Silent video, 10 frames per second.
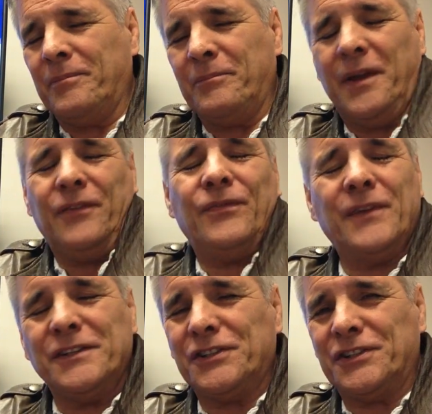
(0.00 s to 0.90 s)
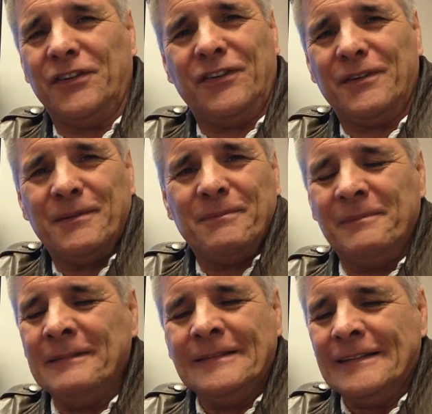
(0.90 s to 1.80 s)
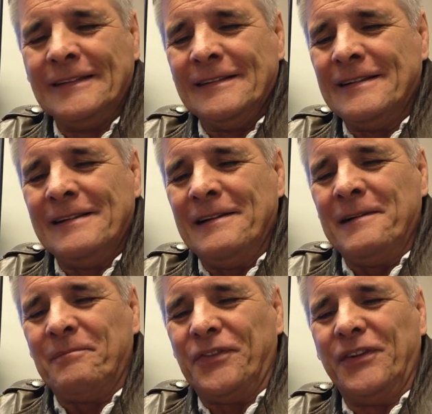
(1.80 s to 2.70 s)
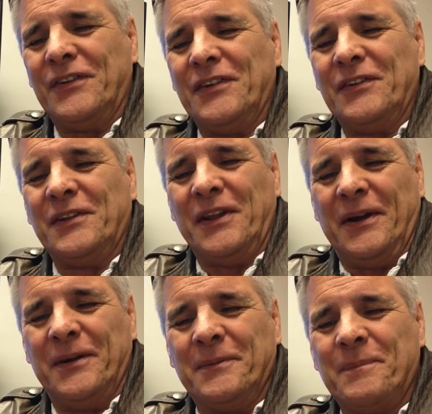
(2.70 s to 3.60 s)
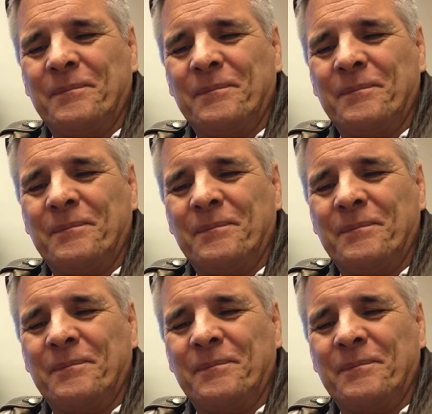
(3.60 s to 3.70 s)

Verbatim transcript: my French just just isn't there.